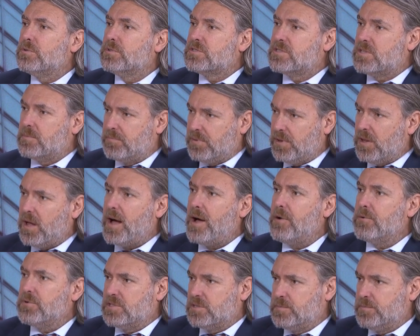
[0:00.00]
supply
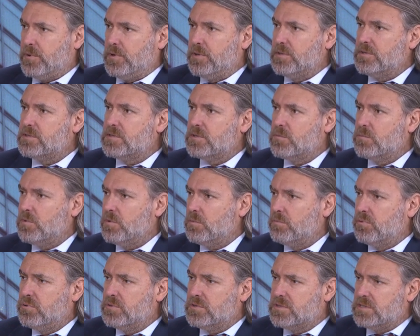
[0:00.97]
response will
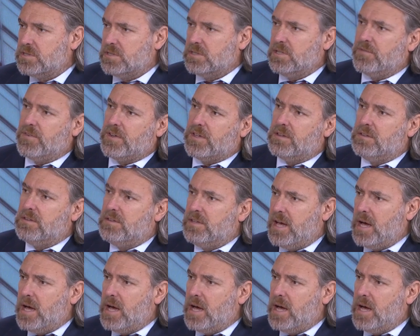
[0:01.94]
put significant